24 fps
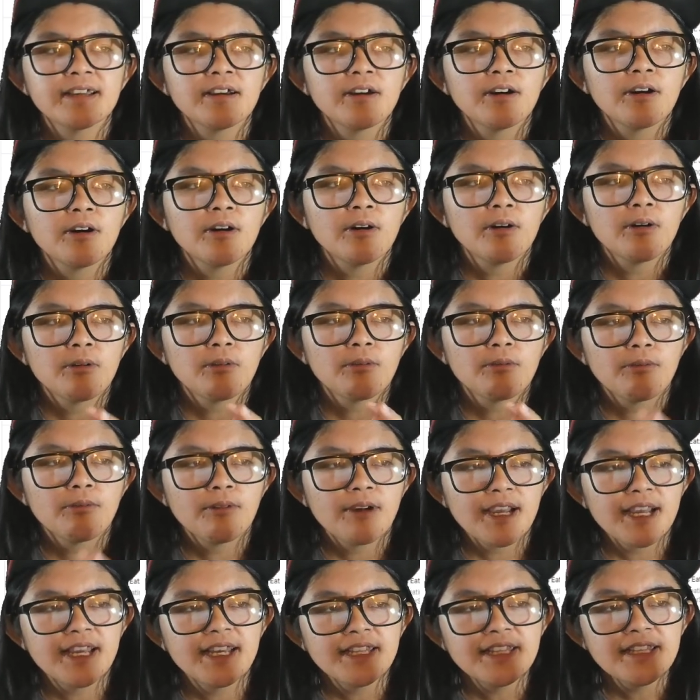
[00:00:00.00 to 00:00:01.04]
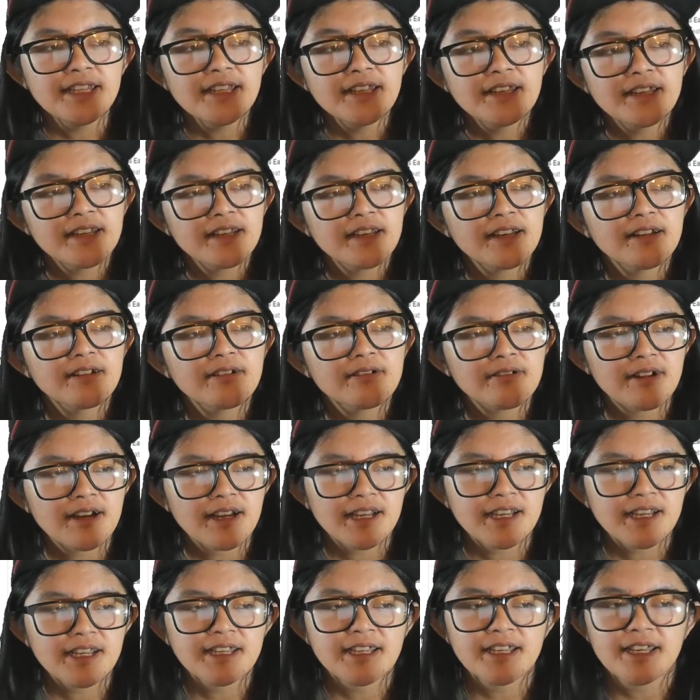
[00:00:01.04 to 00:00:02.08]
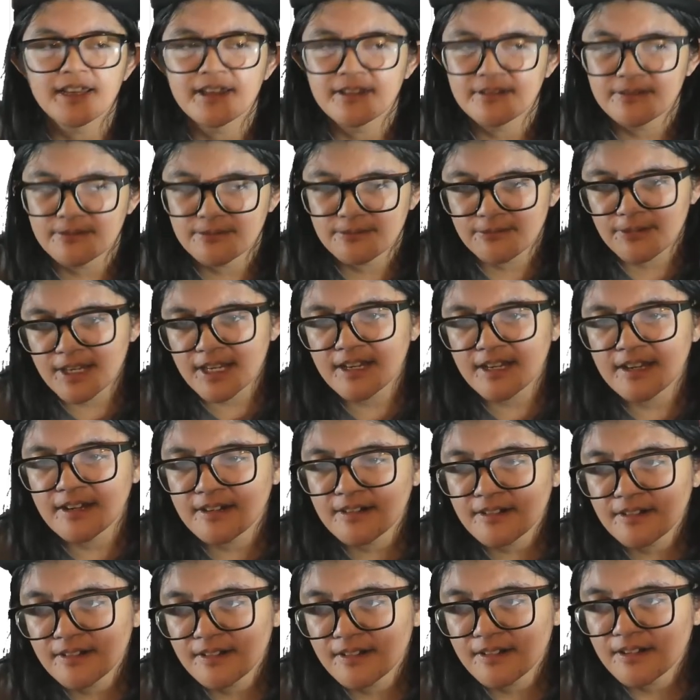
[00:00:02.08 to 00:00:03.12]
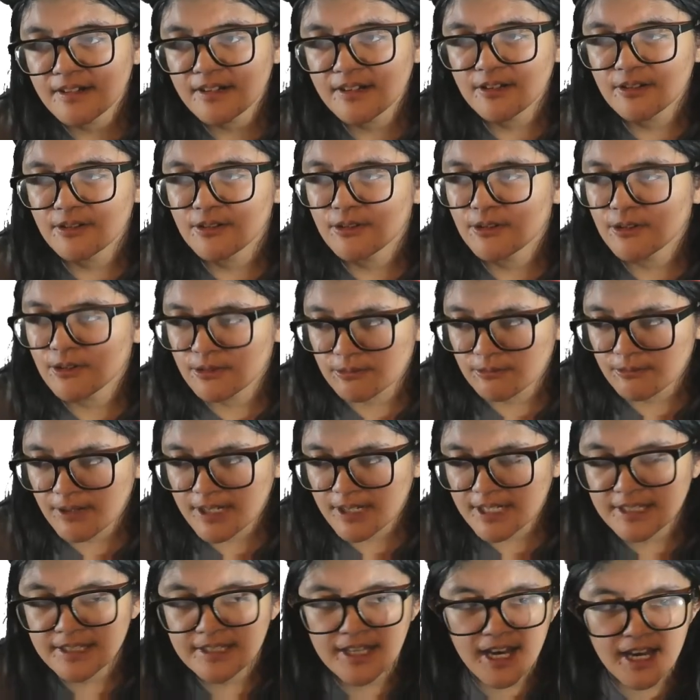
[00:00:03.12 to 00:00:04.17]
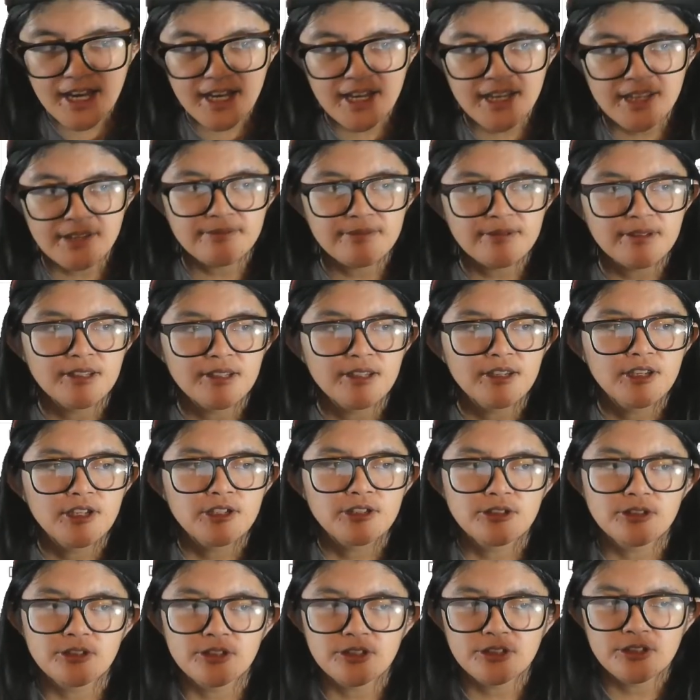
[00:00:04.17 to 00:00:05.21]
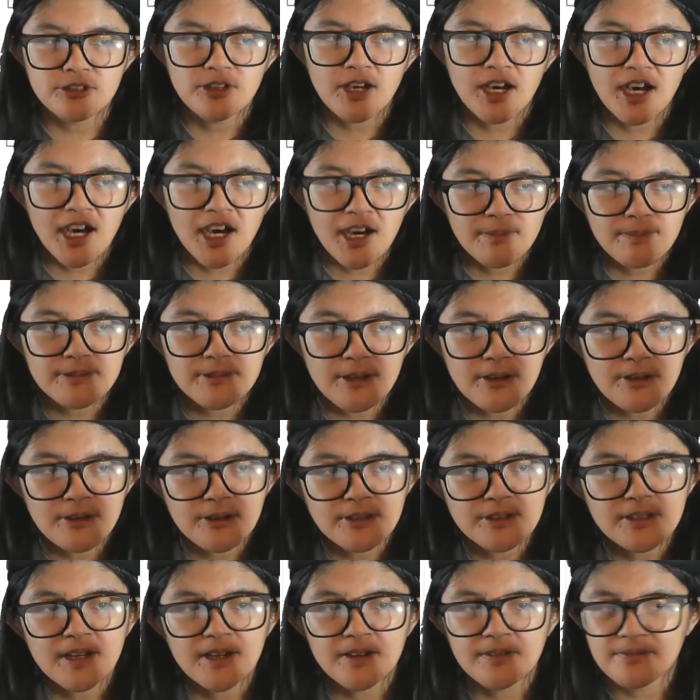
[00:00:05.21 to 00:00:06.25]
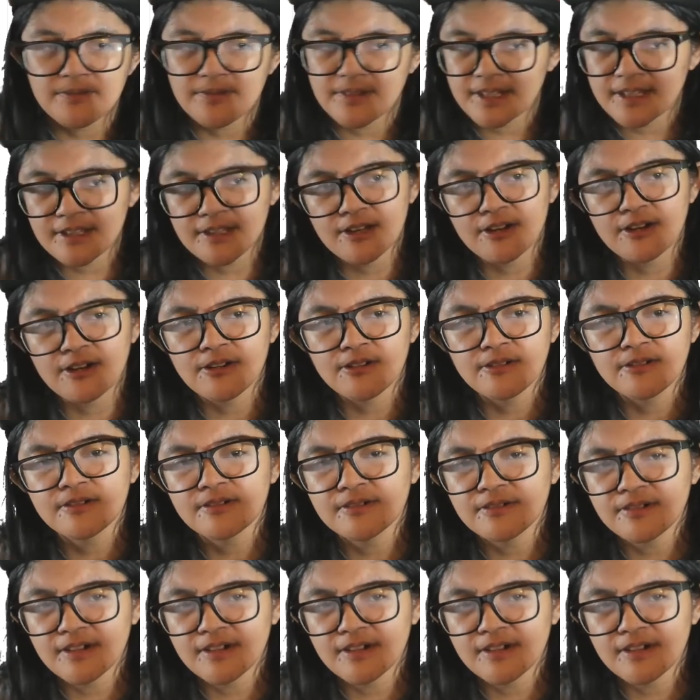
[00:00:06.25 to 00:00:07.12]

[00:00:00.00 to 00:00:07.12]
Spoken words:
when, right, and where or what time should you upload a video, right?